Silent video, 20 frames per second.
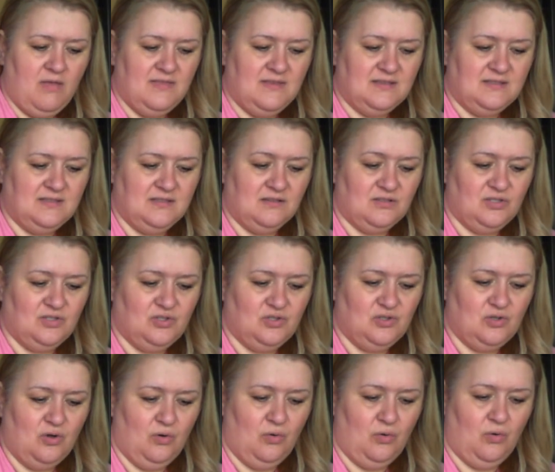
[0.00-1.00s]
This looks
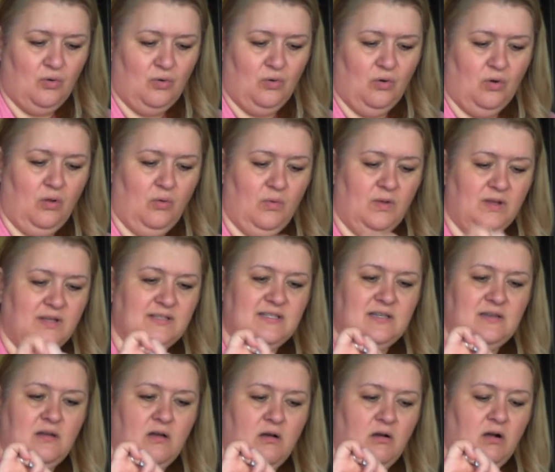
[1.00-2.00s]
so cool. Well, it
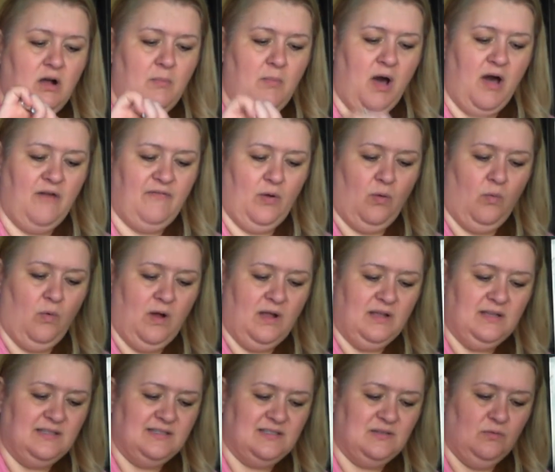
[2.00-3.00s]
didn't all come off at once,